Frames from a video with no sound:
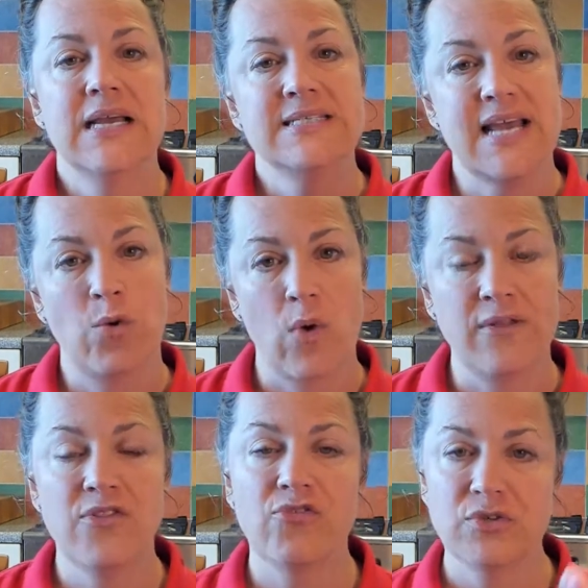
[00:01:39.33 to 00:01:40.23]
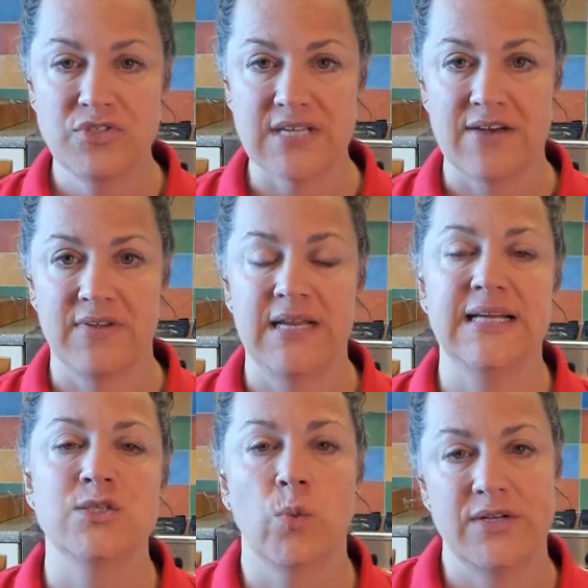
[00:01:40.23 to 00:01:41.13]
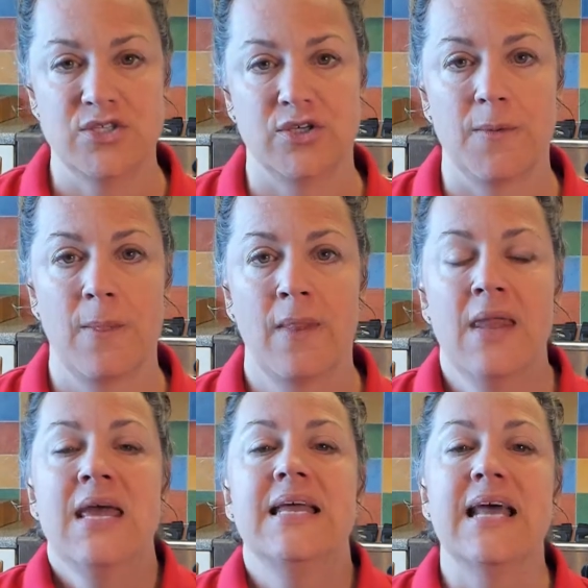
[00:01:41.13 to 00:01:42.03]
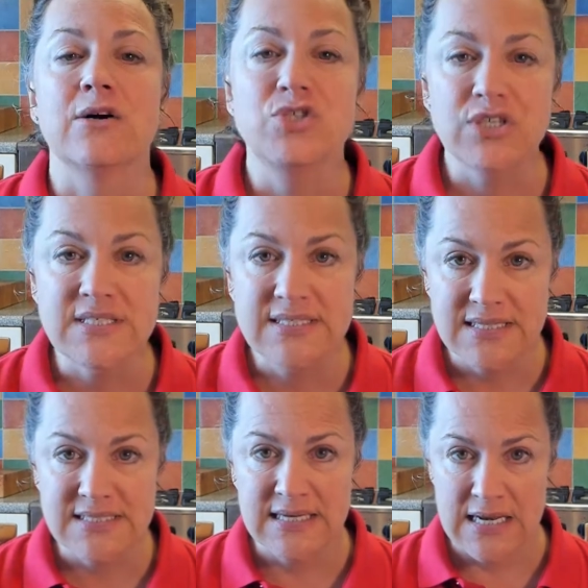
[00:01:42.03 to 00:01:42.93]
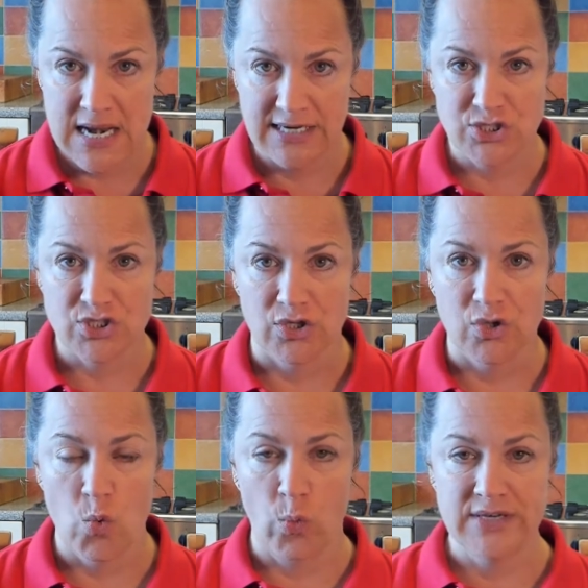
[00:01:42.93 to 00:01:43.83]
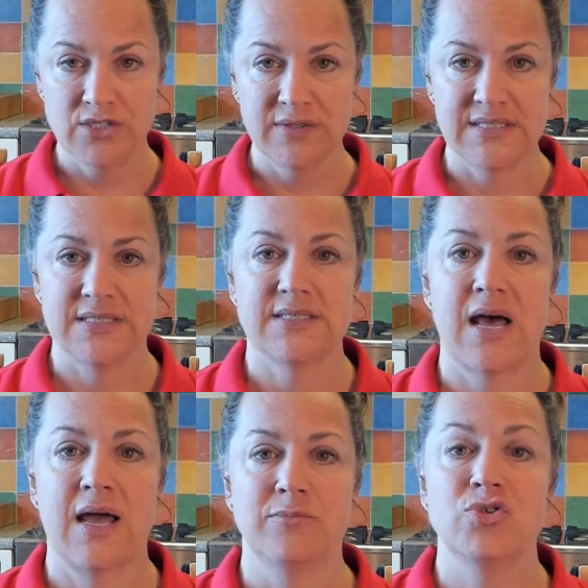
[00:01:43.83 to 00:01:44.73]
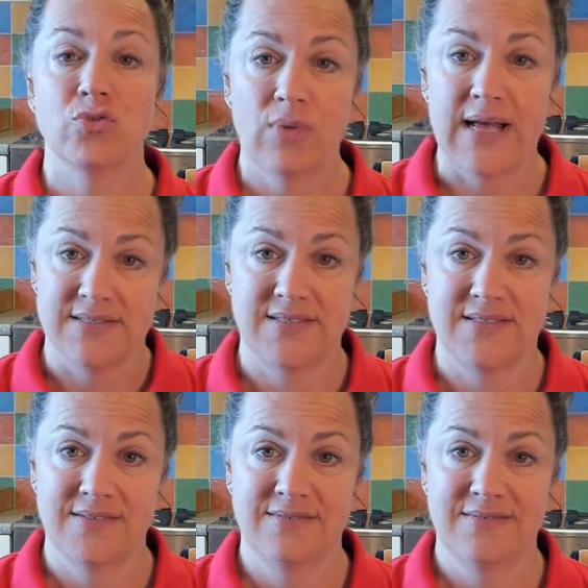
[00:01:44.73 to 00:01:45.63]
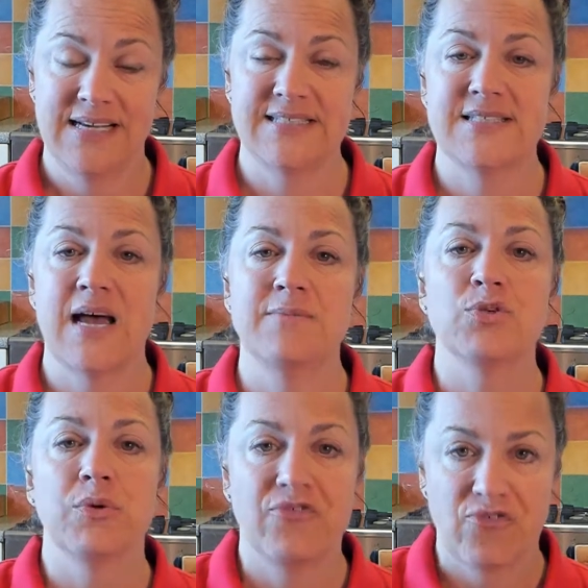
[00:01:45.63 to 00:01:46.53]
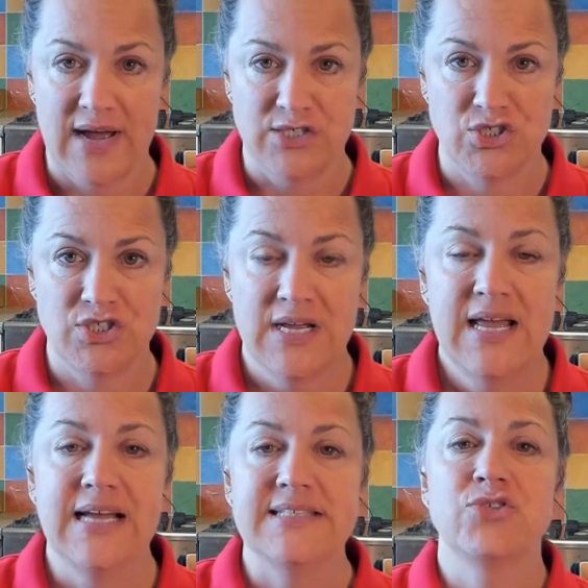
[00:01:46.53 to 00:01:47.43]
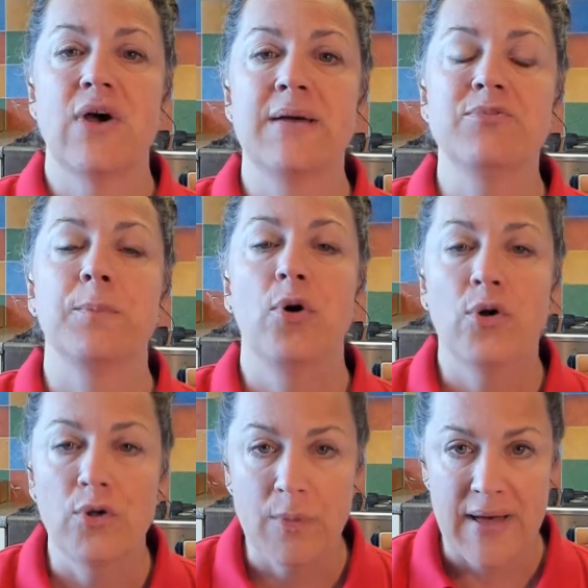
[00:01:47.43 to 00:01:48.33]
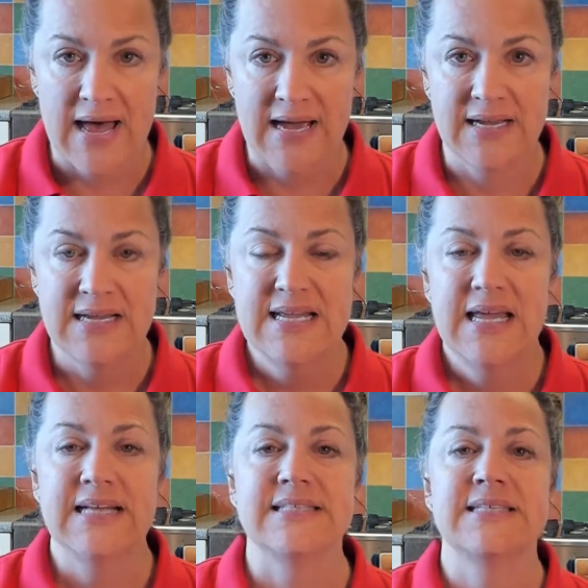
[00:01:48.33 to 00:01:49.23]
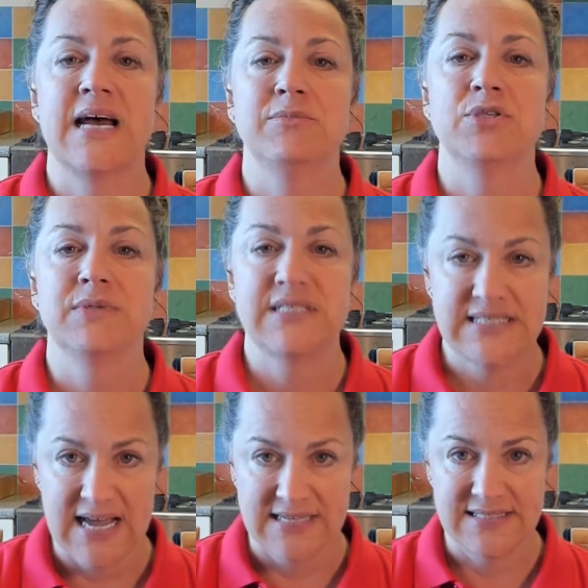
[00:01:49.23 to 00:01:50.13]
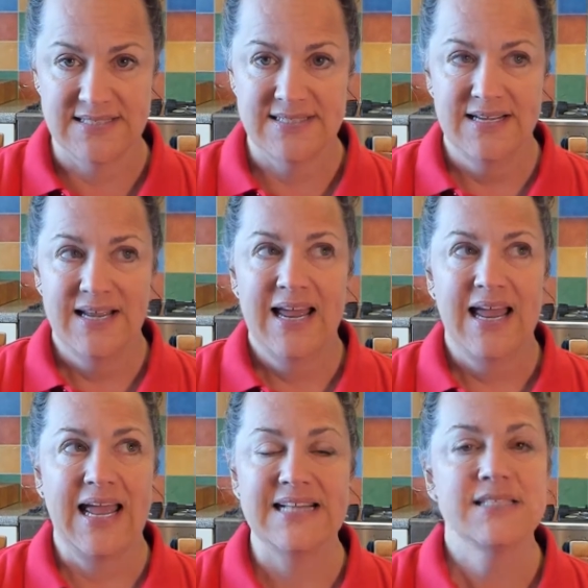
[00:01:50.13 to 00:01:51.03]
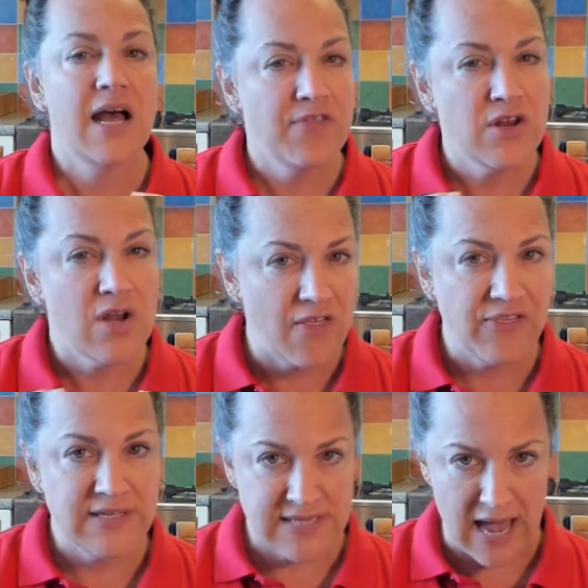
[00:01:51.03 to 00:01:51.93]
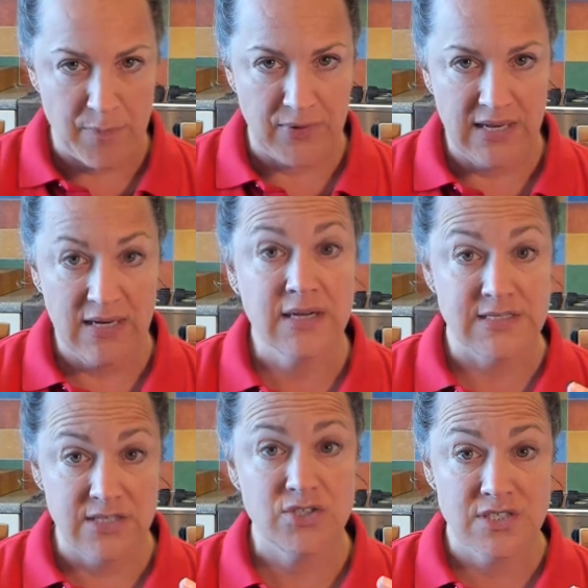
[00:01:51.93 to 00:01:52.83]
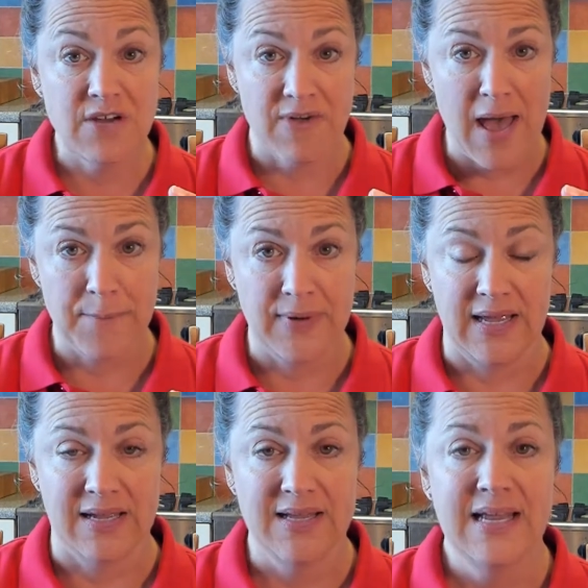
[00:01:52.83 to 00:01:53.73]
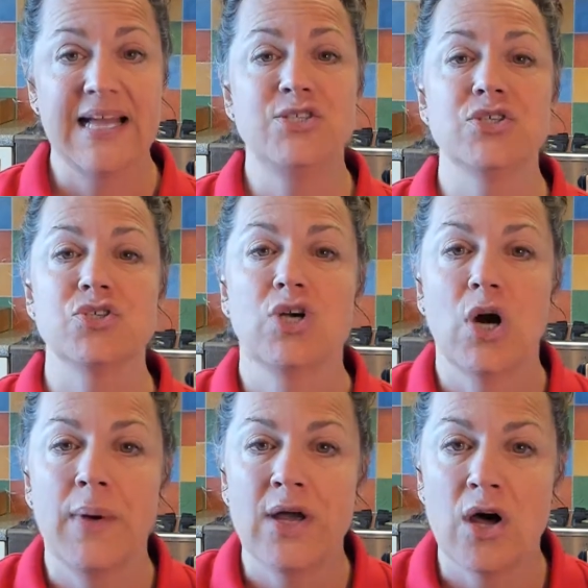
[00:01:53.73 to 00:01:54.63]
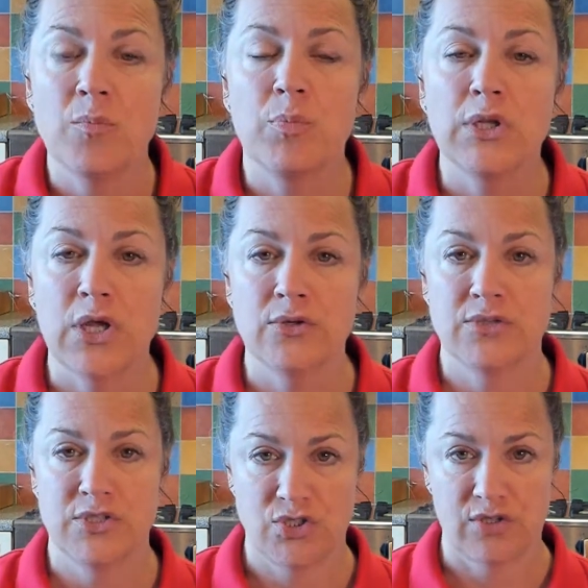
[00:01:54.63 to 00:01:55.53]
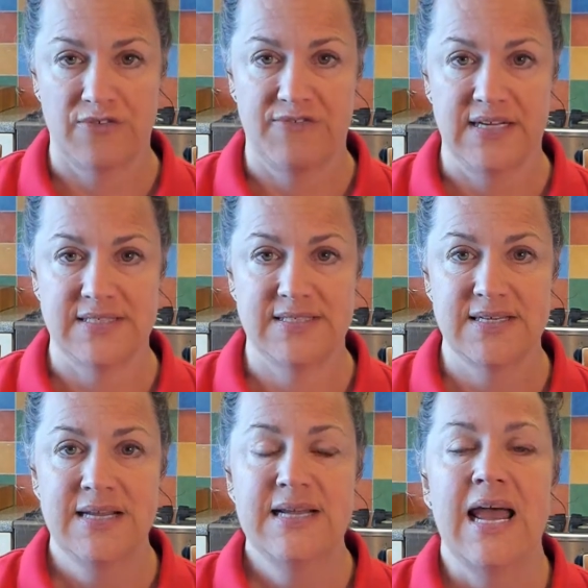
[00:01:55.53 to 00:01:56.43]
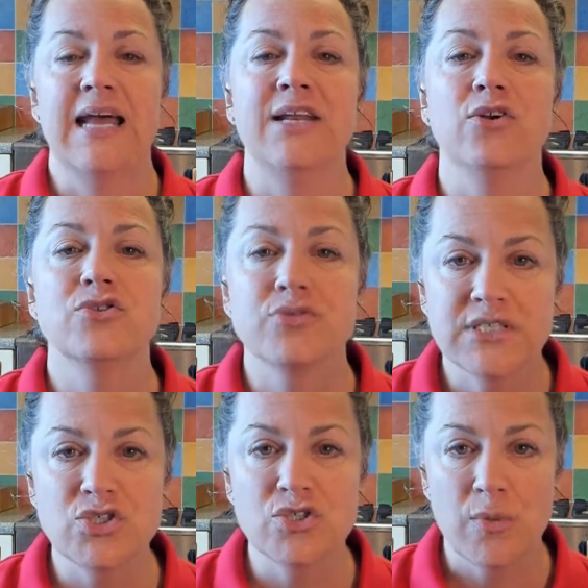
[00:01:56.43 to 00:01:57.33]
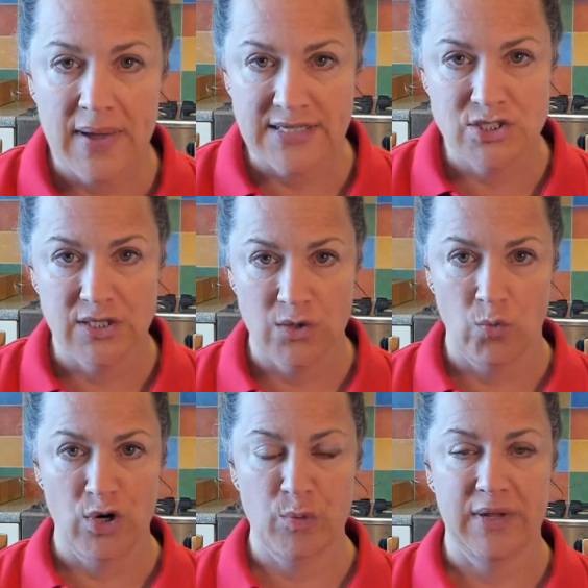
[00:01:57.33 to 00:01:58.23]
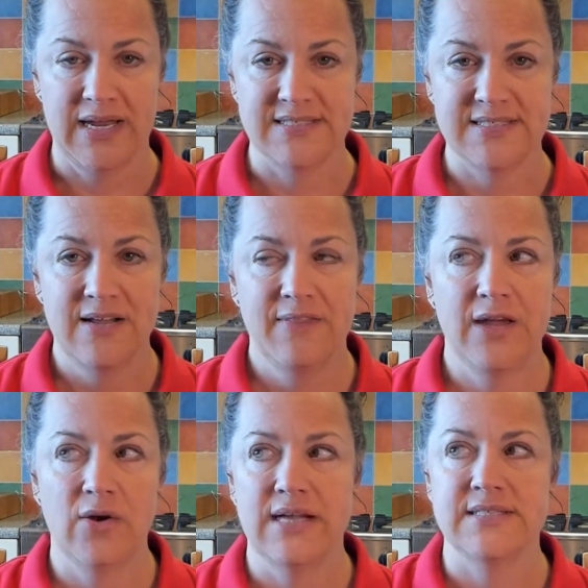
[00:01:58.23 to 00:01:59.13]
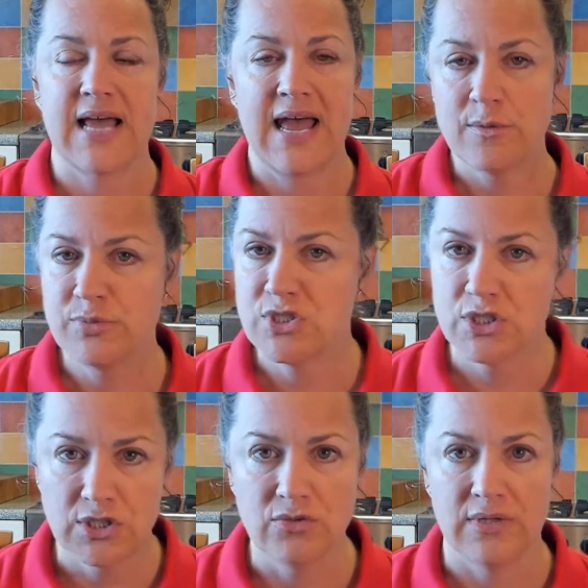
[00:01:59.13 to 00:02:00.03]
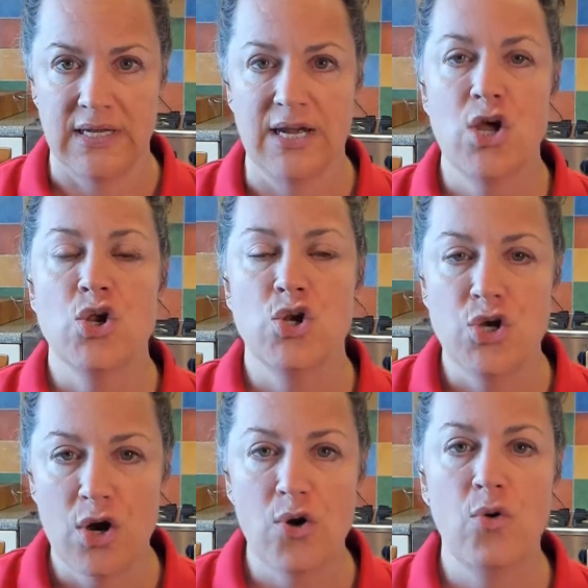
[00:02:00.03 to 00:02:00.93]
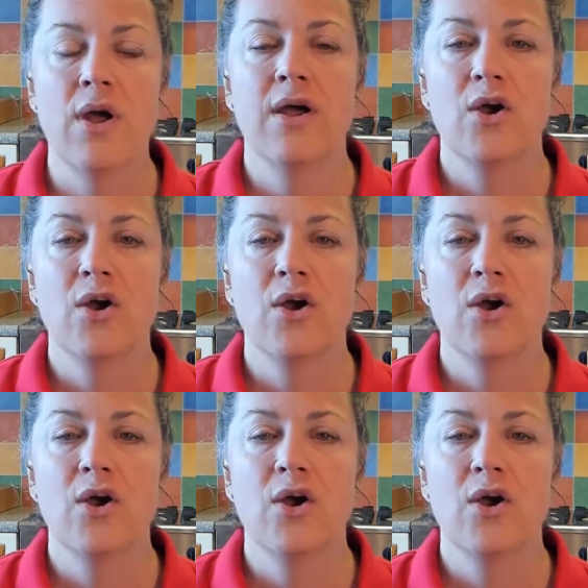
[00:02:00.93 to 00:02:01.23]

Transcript: day 1 through 7 is winter. Now, just as in nature, winter is a time to rest. It's a time to refresh. It's a time to pull back. It's a time to assess. It's not that nothing's happening, because there's stuff happening. It's just going on below the surface. And in your traditional masculine workplace, there is absolutely no